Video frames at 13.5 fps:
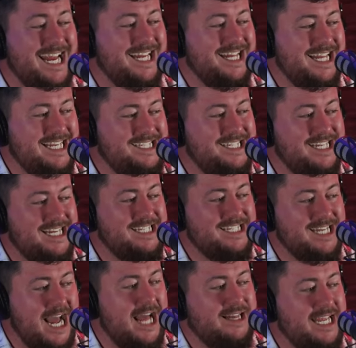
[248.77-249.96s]
And this
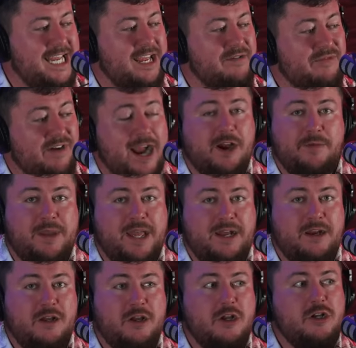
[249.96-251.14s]
is not the environment
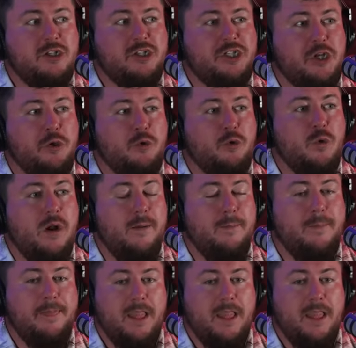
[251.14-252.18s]
to